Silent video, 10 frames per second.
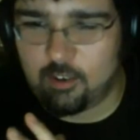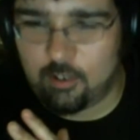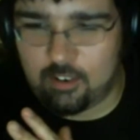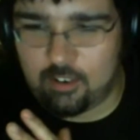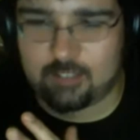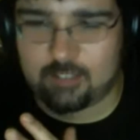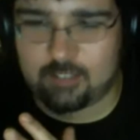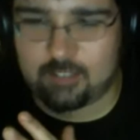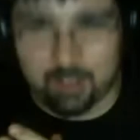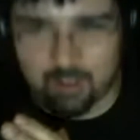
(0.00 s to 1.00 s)
who is
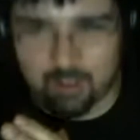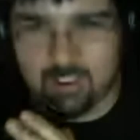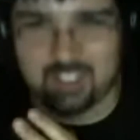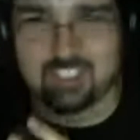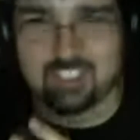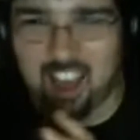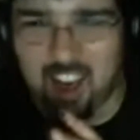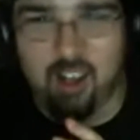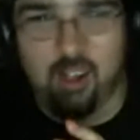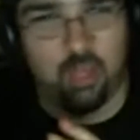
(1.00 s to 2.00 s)
probably going to
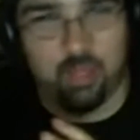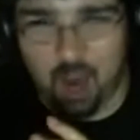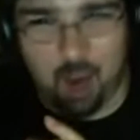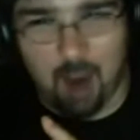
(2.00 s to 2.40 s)
sell the